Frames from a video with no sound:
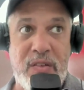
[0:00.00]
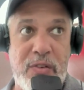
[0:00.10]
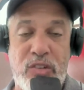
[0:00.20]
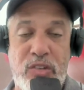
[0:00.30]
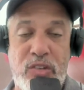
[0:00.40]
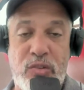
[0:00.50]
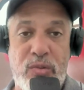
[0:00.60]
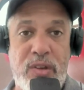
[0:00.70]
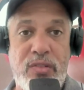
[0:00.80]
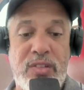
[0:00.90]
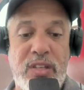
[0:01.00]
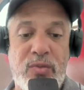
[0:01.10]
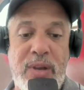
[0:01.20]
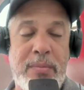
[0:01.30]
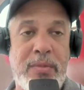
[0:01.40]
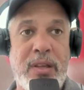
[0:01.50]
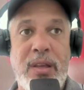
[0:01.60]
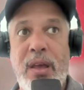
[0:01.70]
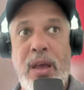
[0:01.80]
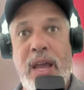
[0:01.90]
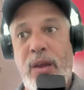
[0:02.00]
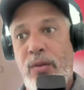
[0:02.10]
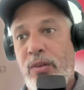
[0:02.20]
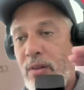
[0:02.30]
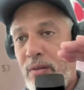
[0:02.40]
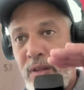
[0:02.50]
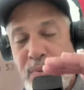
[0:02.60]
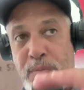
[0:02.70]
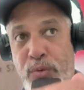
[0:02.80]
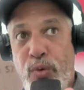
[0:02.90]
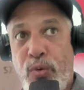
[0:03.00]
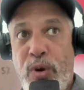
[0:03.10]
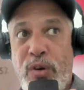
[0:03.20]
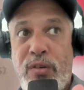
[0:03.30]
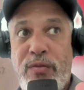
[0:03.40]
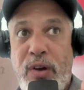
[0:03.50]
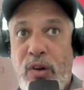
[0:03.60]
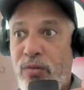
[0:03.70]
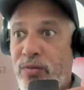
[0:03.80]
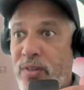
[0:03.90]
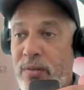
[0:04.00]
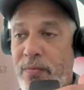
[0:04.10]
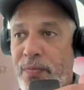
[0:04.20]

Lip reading: We made sure those things were happening, and that the people who were involved,